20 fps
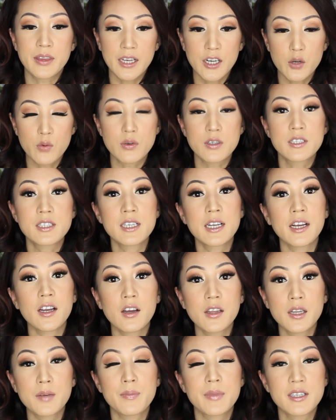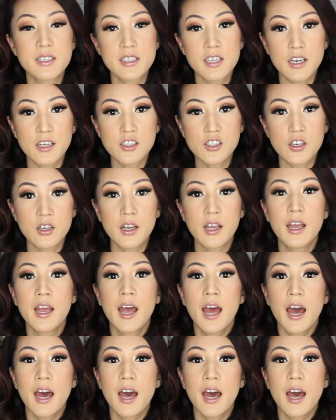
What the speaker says: that it was sitting on the midsection,